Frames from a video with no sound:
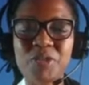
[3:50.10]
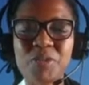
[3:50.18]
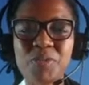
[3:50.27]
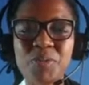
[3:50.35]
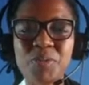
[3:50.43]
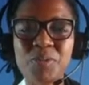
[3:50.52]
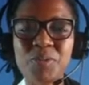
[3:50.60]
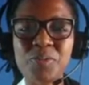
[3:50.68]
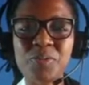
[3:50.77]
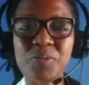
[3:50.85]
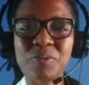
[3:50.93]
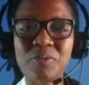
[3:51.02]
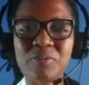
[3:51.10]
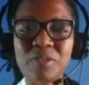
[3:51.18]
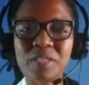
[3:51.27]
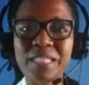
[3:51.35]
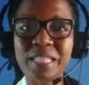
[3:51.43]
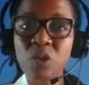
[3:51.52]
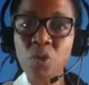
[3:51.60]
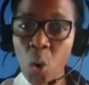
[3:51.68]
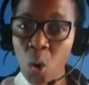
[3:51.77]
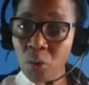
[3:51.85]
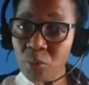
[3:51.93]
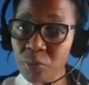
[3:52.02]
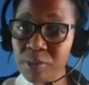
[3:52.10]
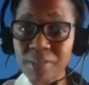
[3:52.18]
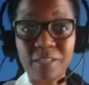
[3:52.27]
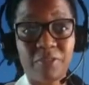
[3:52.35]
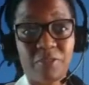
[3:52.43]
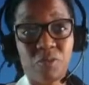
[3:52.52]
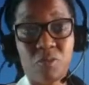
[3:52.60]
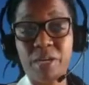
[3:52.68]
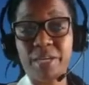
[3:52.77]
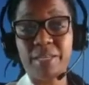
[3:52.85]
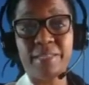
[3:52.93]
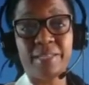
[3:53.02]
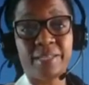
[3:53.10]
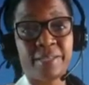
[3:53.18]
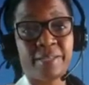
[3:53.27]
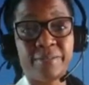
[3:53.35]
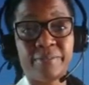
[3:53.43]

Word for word: to dig holes if you work in there